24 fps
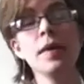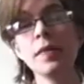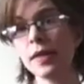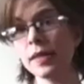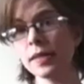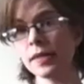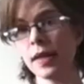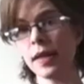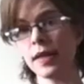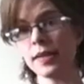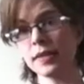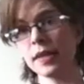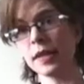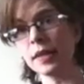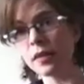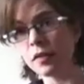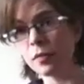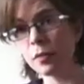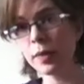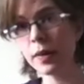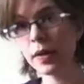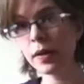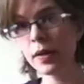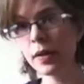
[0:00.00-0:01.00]
in this case, there
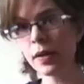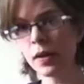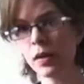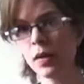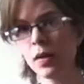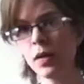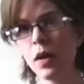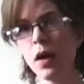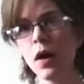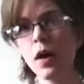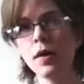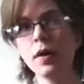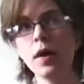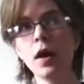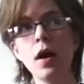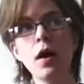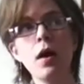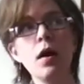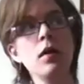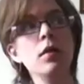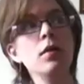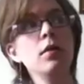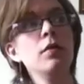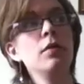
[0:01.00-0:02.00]
have been a lot
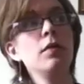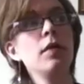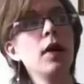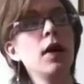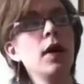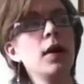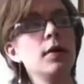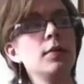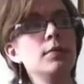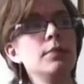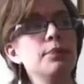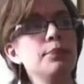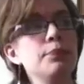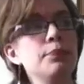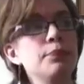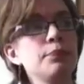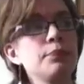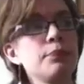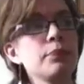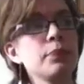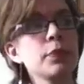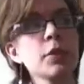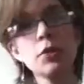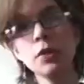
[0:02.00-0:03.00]
of um,
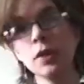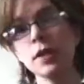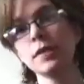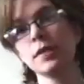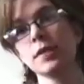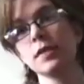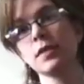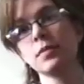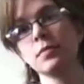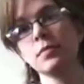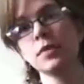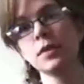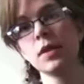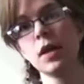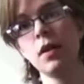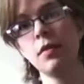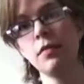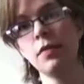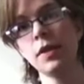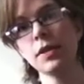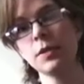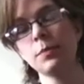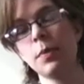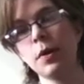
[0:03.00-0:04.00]
criticisms
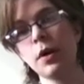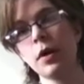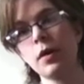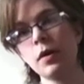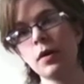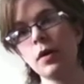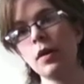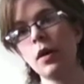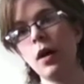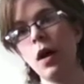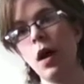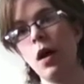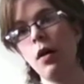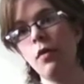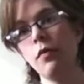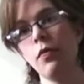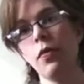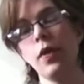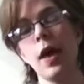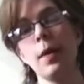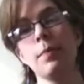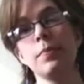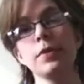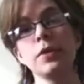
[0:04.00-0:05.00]
of this part
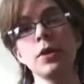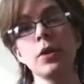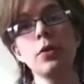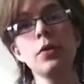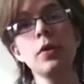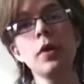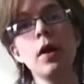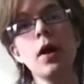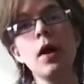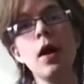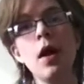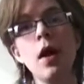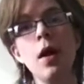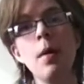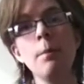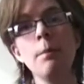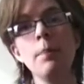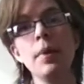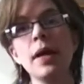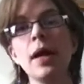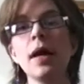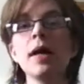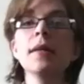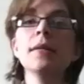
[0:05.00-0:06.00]
of the episode
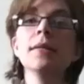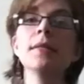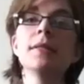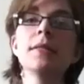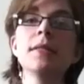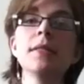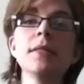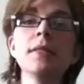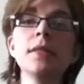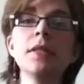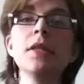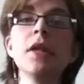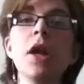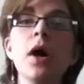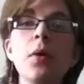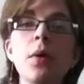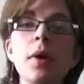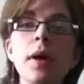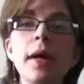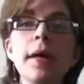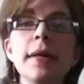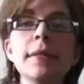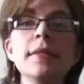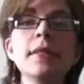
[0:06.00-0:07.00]
because, you know,
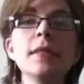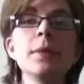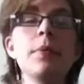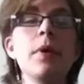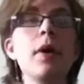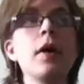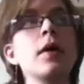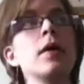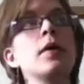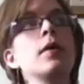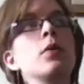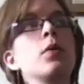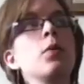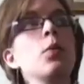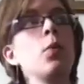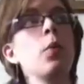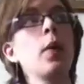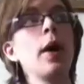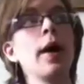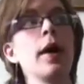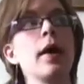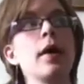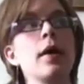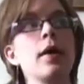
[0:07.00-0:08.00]
it's a part
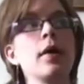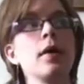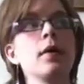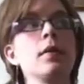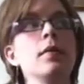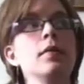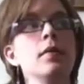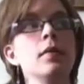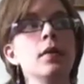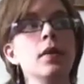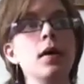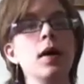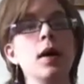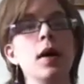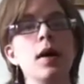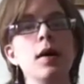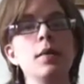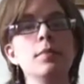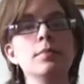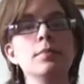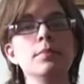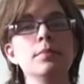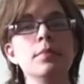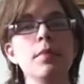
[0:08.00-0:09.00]
where
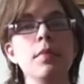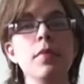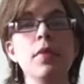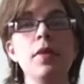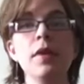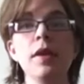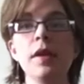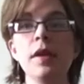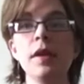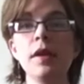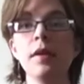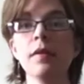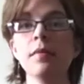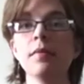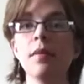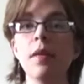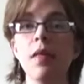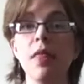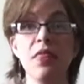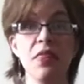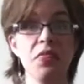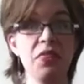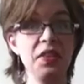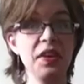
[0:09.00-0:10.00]
um, the,
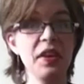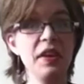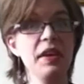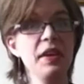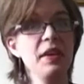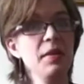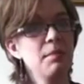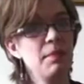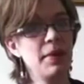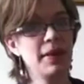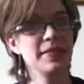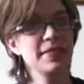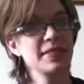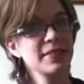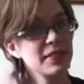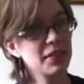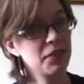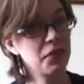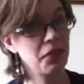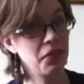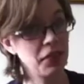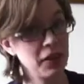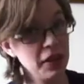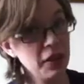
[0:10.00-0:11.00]
the,
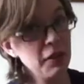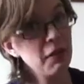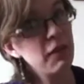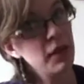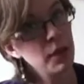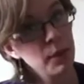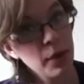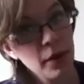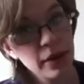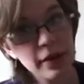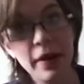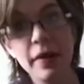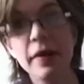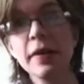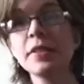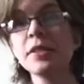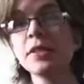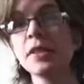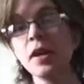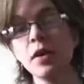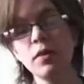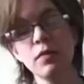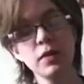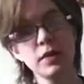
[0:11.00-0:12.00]
basically the female
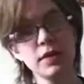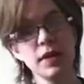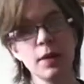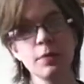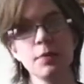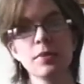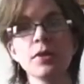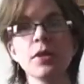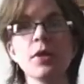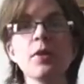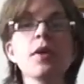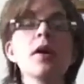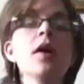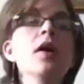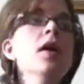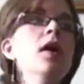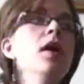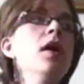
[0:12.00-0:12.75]
character of this episode